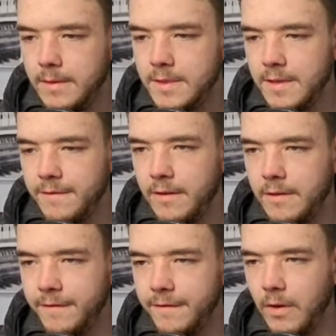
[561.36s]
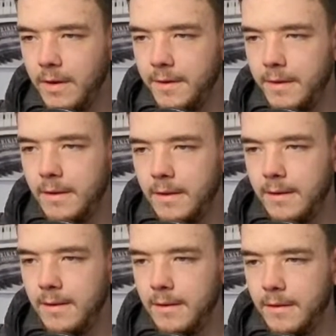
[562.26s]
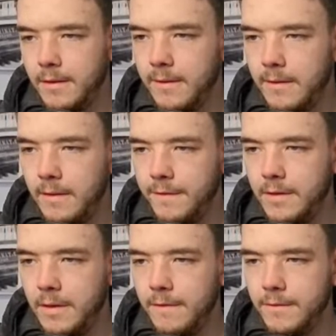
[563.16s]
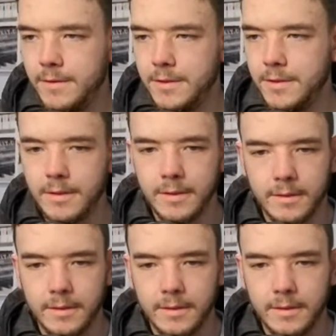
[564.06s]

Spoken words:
Let's see if I can find the live coverage